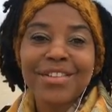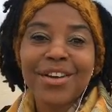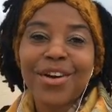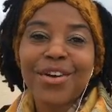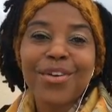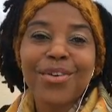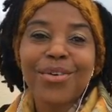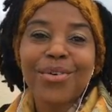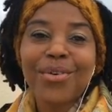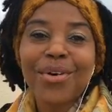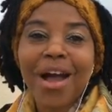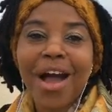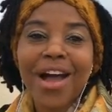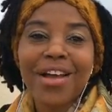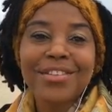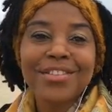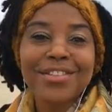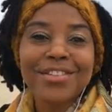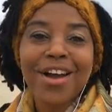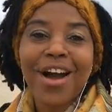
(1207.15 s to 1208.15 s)

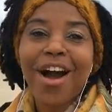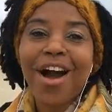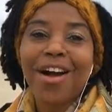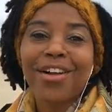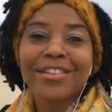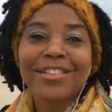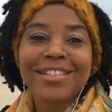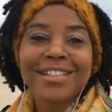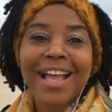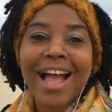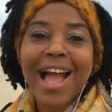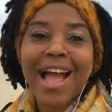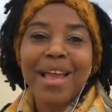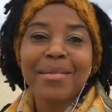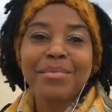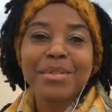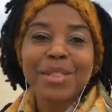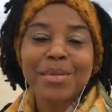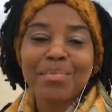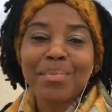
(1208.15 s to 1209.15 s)
across all
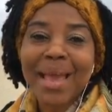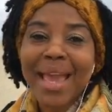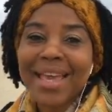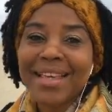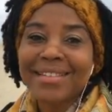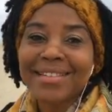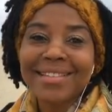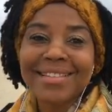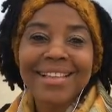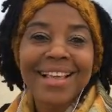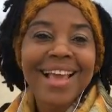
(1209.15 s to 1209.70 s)
time, space,